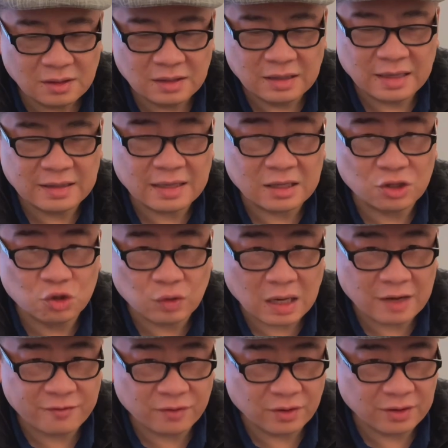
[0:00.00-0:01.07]
let that
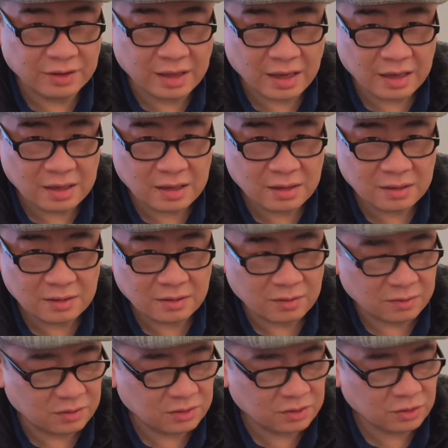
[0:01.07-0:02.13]
dry for a day
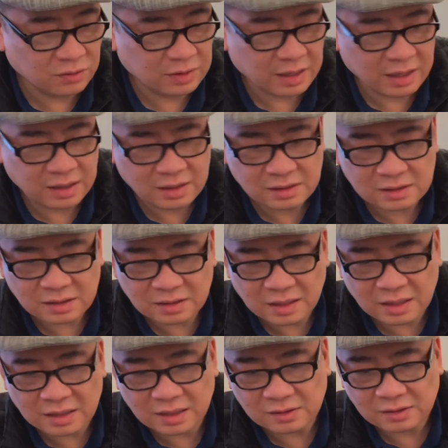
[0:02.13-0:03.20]
or 2 days, and
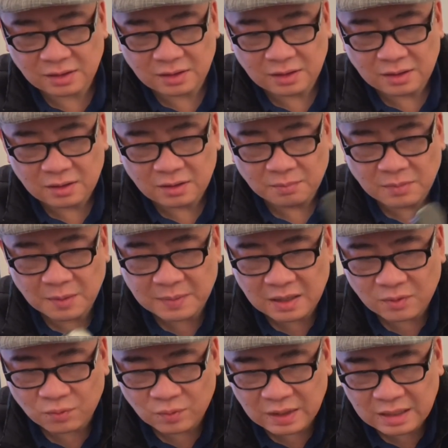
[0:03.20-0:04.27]
then I'll maybe
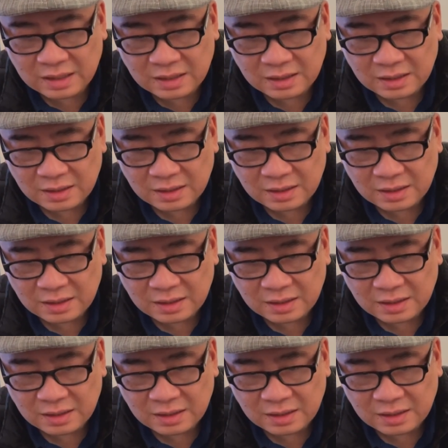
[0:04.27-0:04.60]
a week,